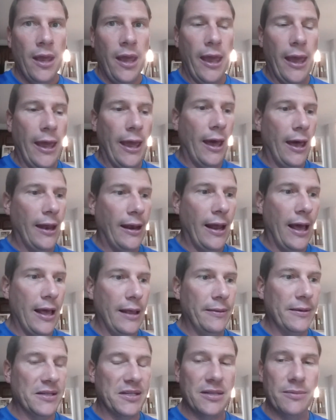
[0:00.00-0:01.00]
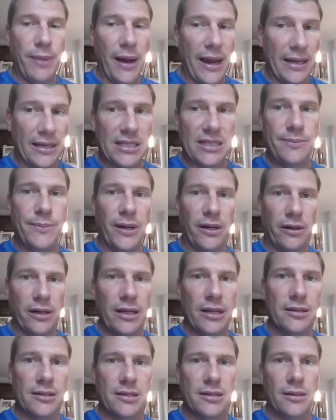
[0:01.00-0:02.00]
And this is by
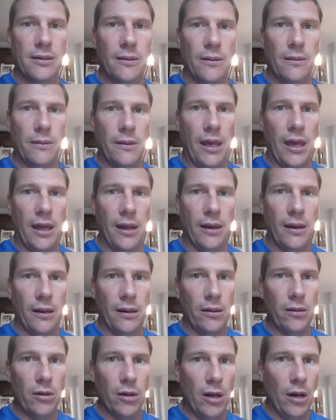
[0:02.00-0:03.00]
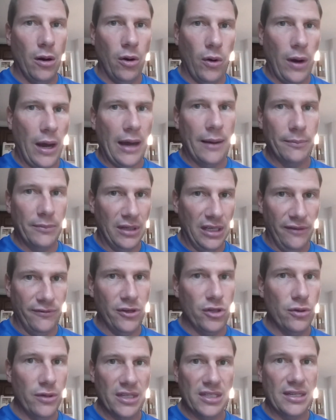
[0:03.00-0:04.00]
experience that, you know, I'm
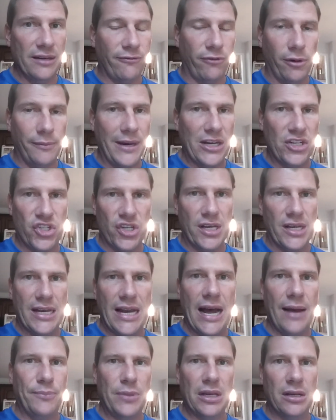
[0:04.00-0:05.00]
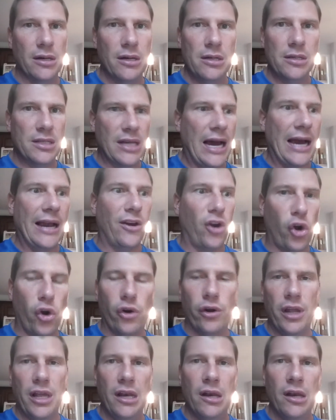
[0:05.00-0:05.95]
giving you this information, not because I heard